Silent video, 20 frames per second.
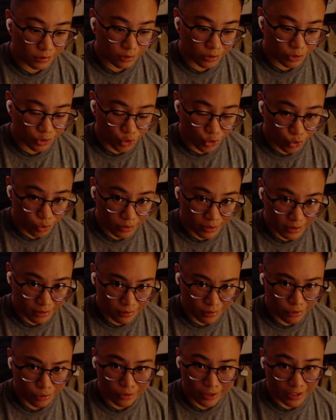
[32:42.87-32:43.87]

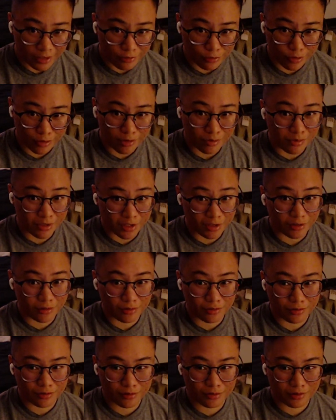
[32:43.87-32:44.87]
doing okay for
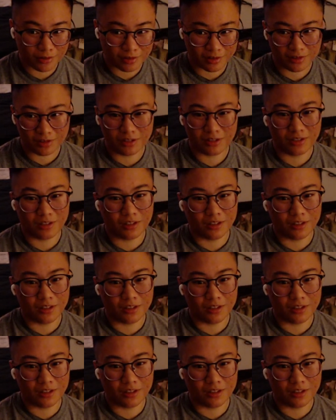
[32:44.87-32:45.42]
themselves.